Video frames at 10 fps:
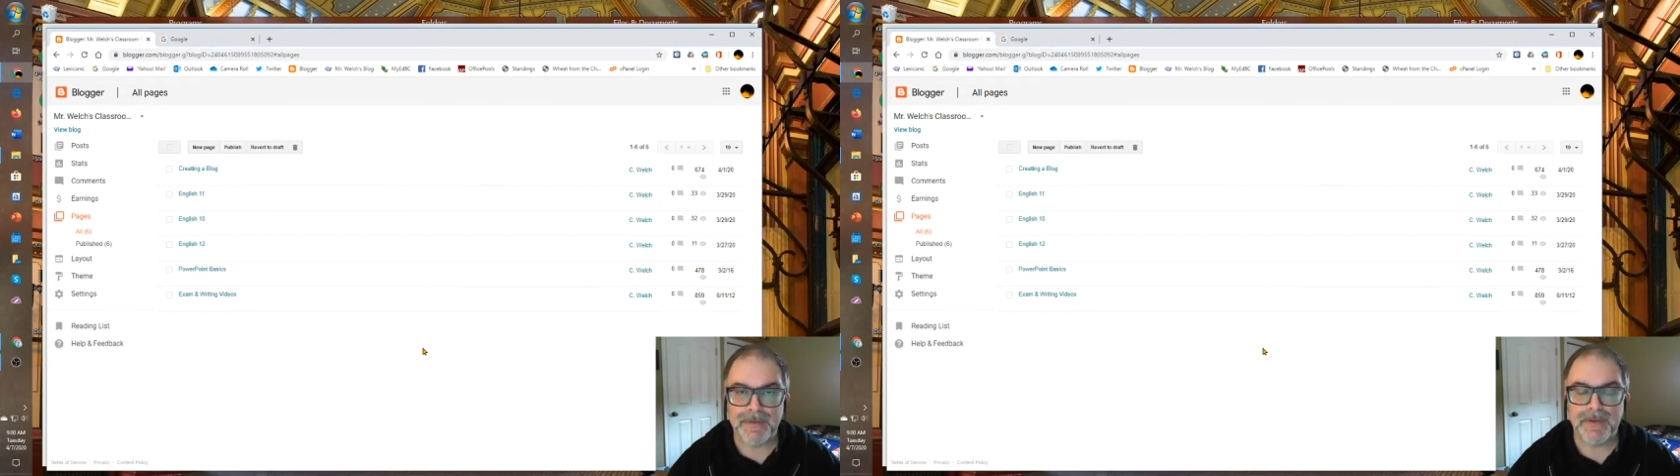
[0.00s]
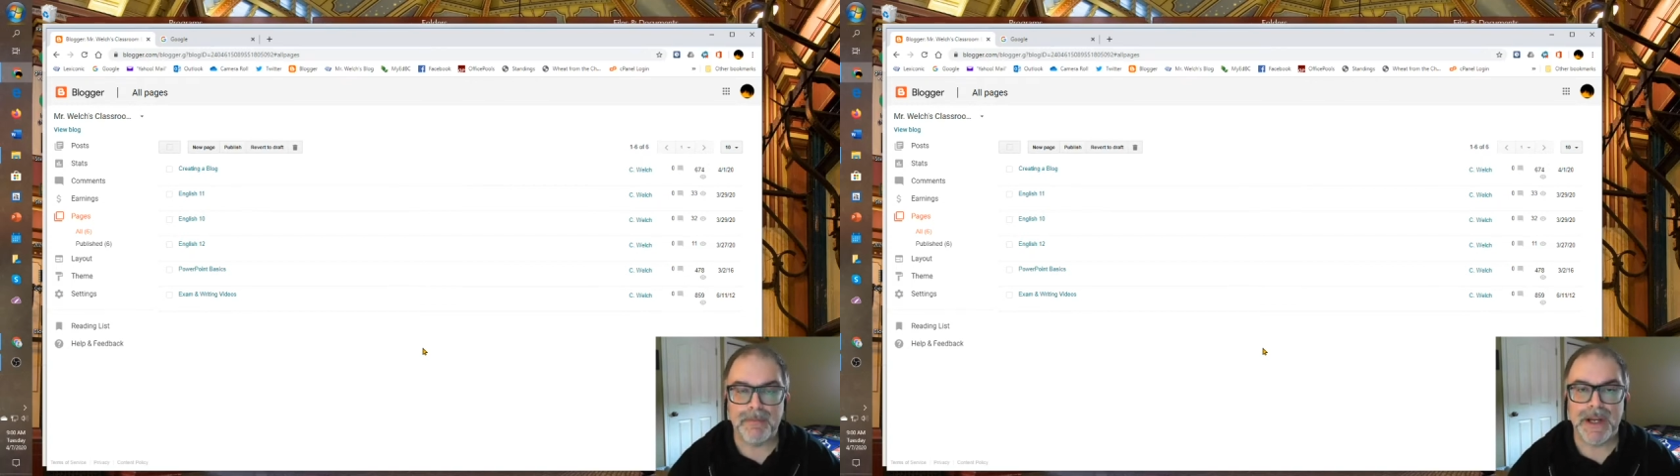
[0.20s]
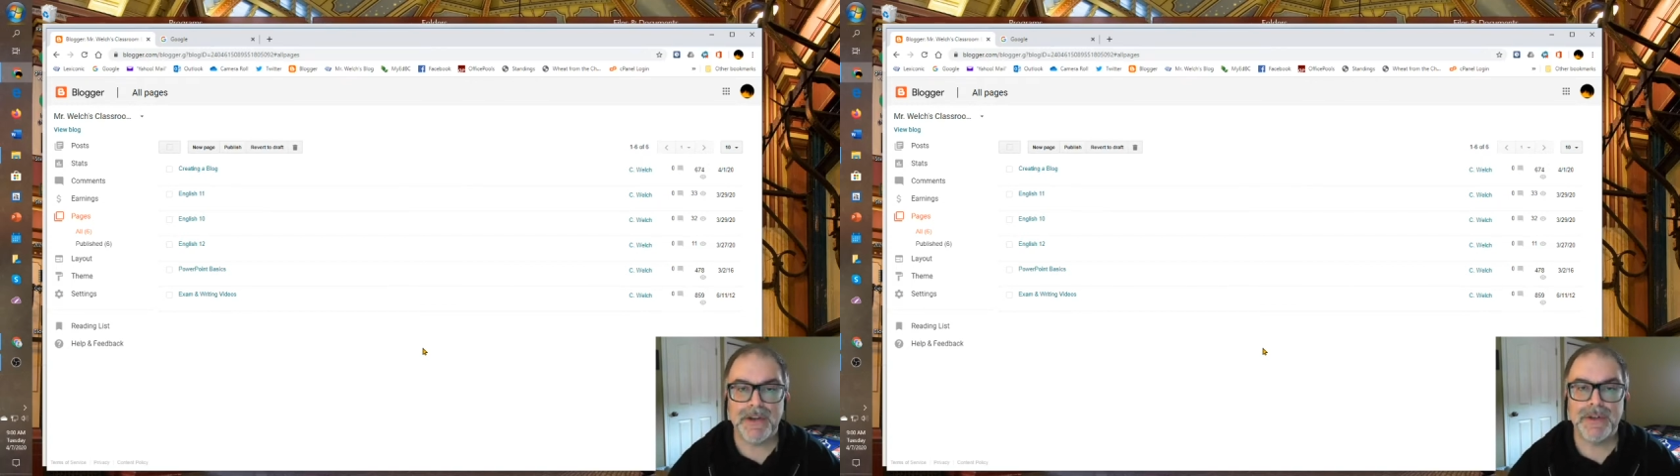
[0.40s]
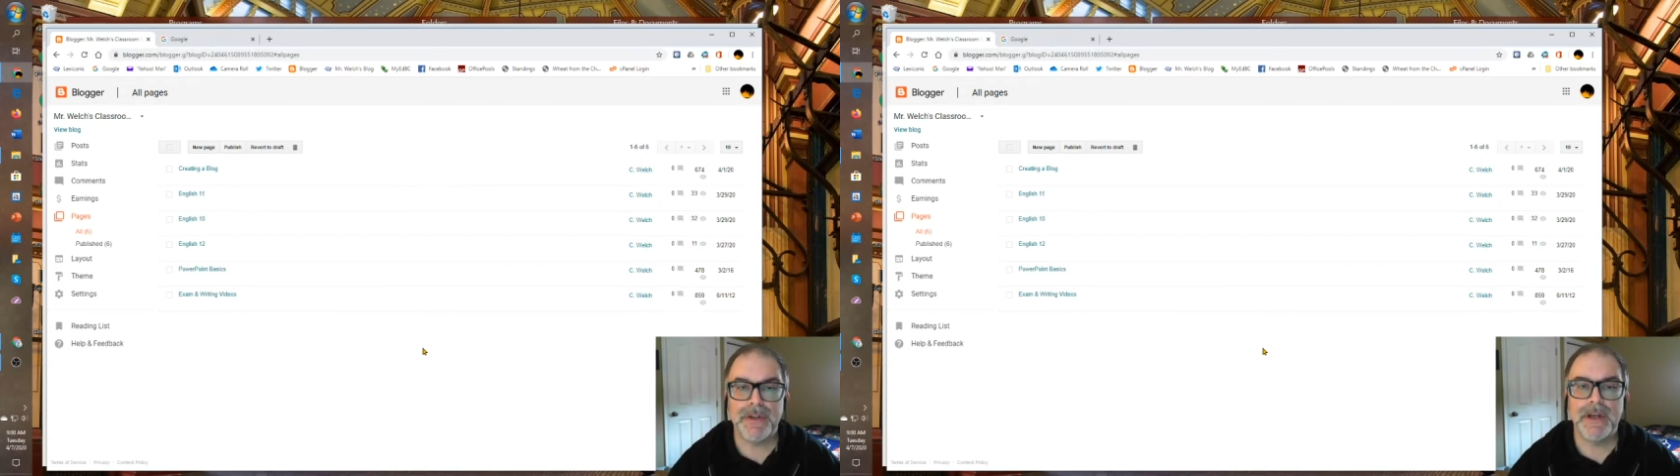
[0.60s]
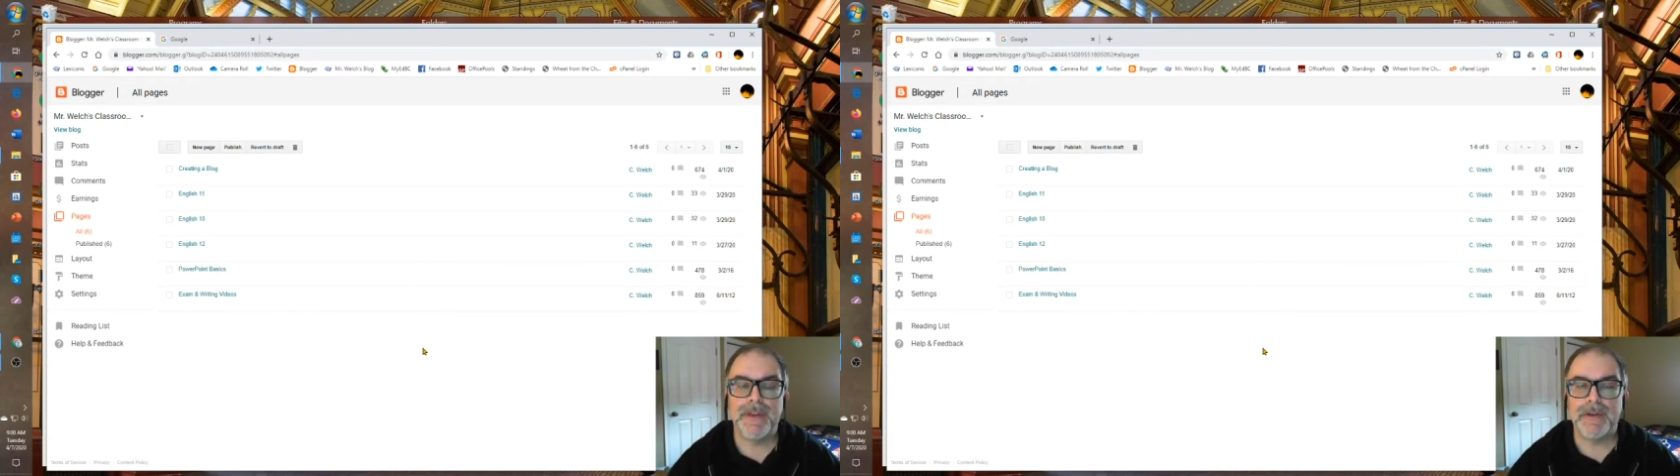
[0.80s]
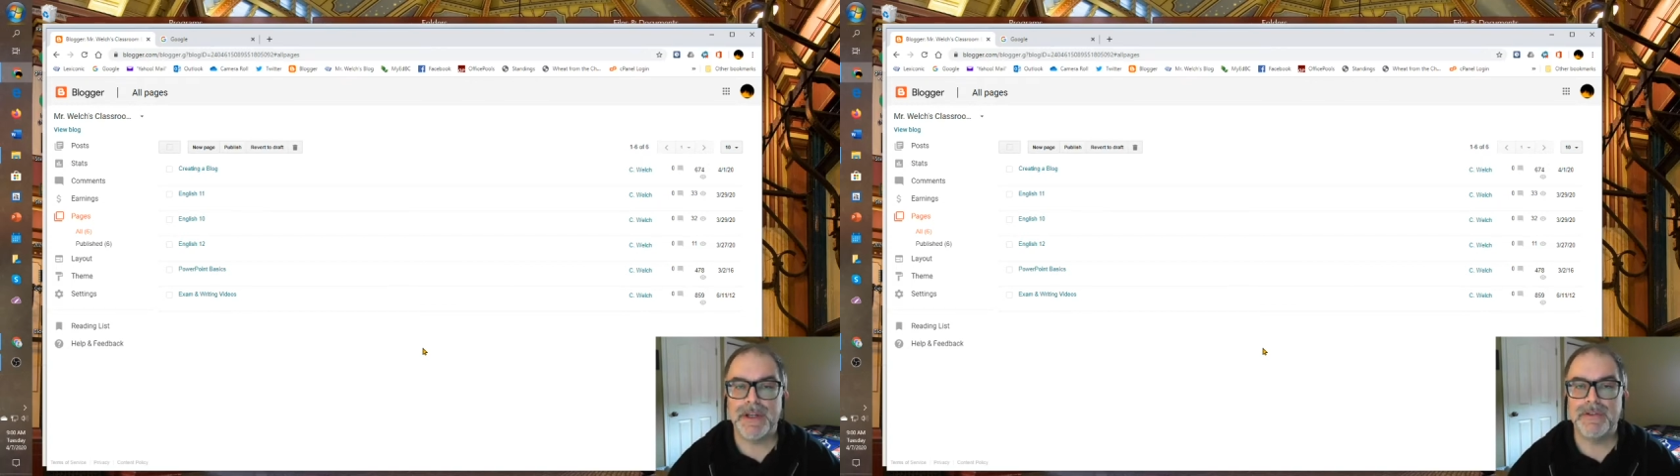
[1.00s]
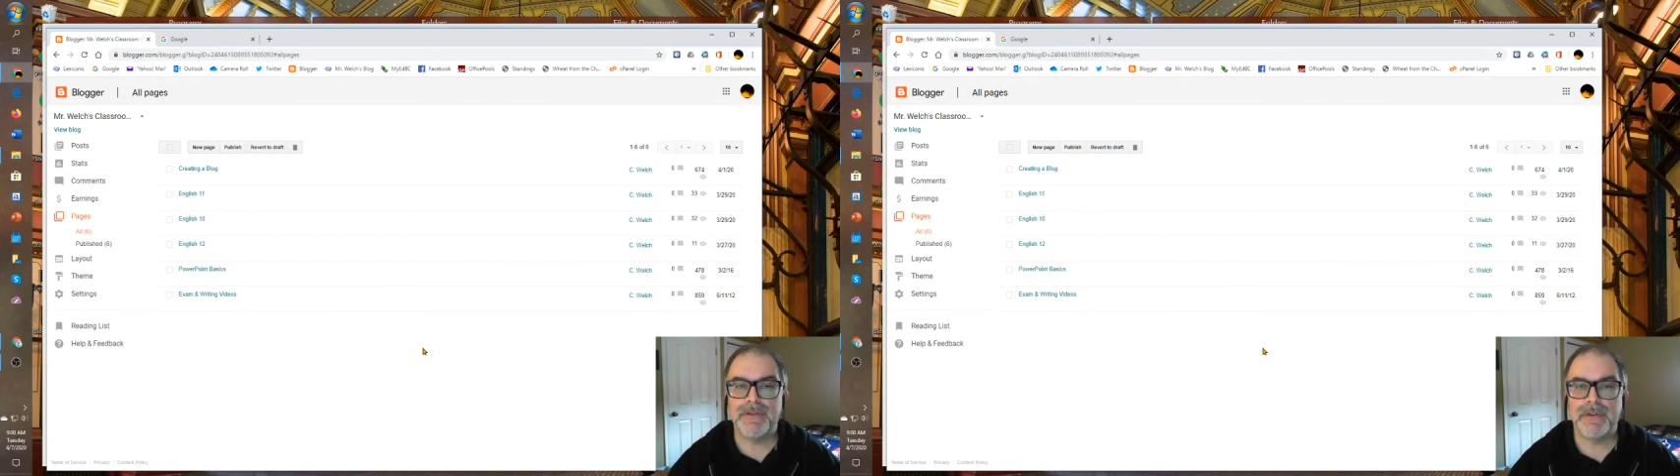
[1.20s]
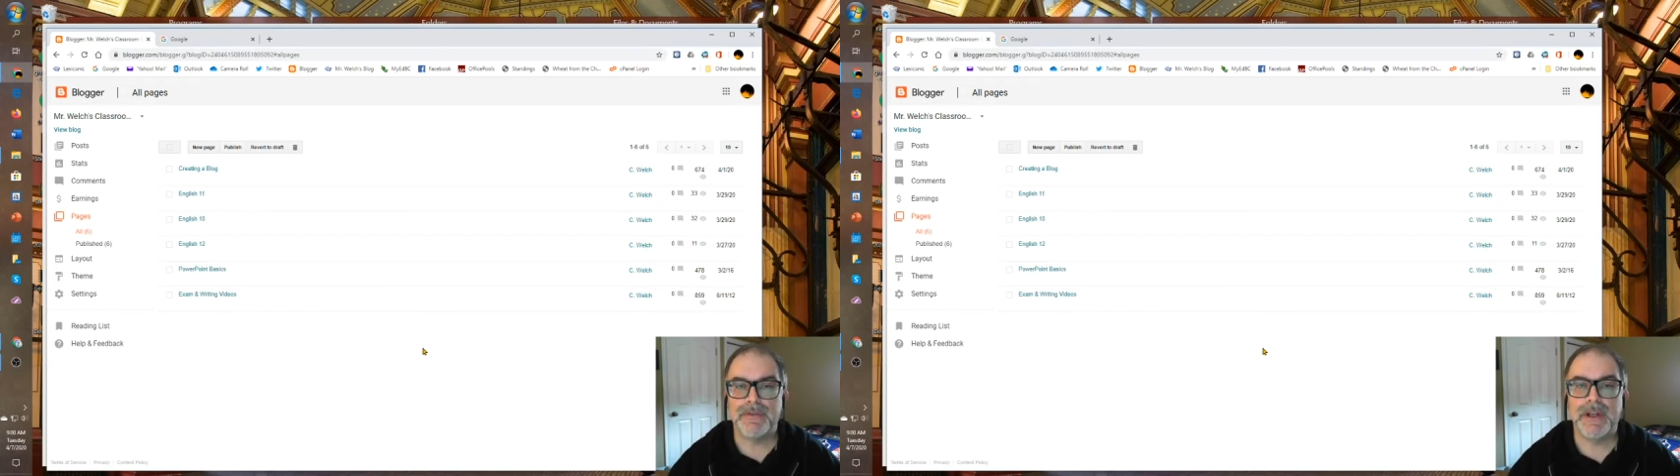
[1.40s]
information that
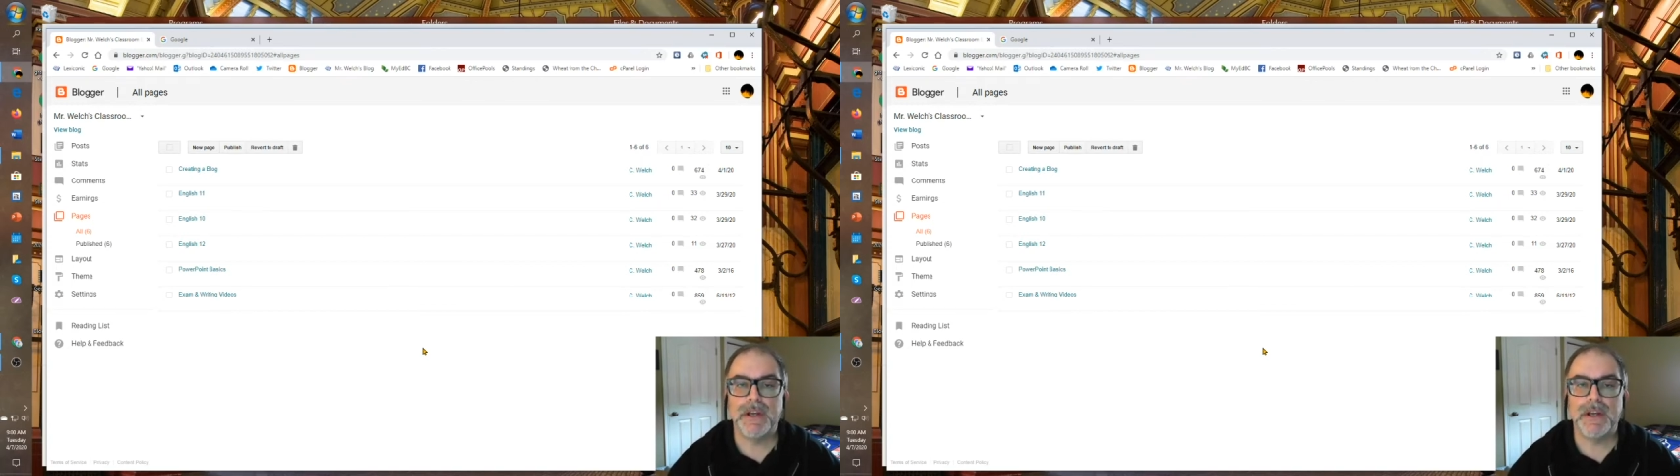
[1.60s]
teachers